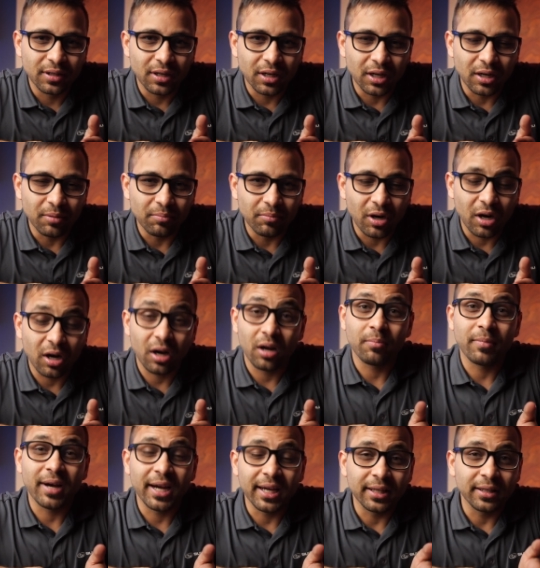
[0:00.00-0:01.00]
um,
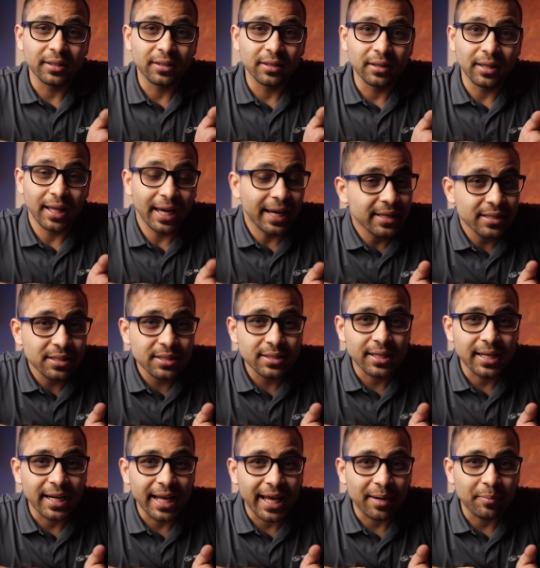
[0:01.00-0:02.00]
on my lens
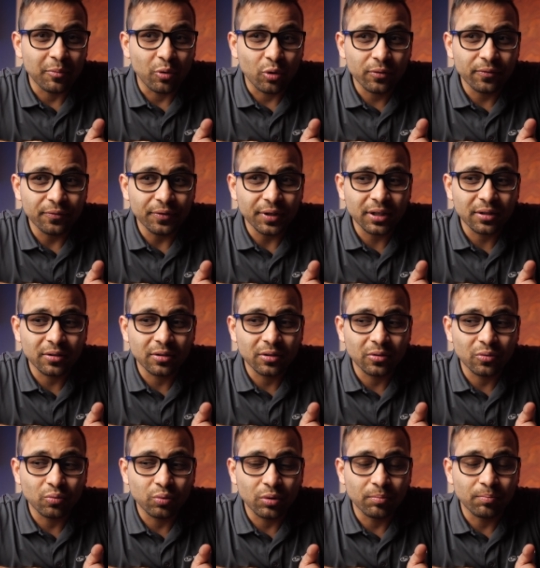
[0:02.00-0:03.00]
in anamorphic
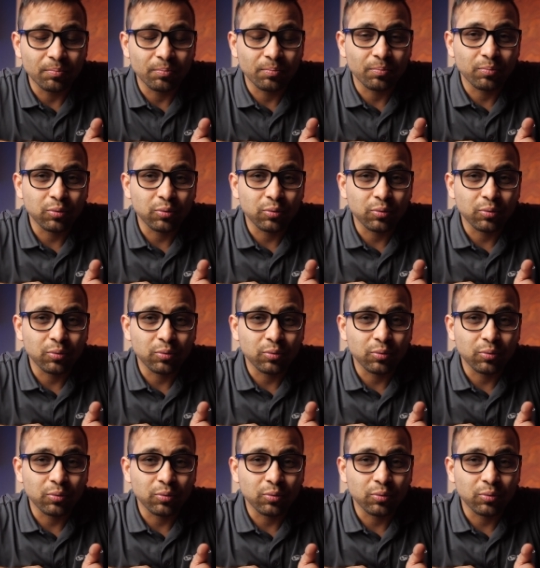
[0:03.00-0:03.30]
would